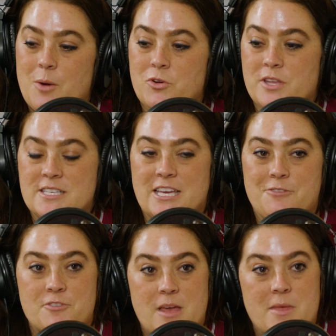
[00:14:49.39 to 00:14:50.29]
I'm really
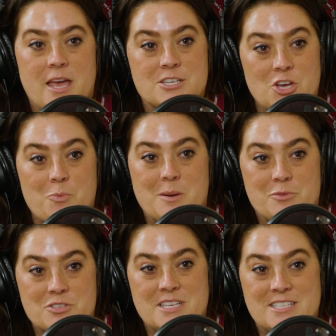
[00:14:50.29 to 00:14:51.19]
excited for them. They actually open
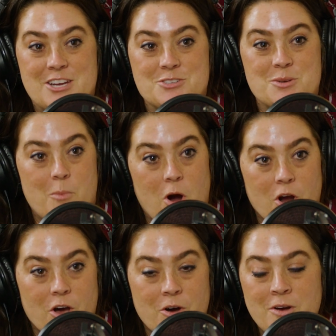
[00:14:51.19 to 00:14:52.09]
up their season here
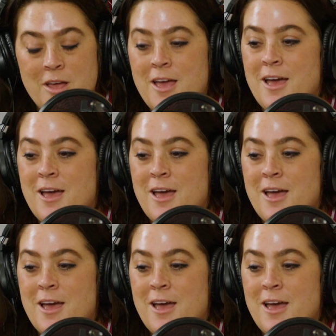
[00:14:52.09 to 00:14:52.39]
tomorrow.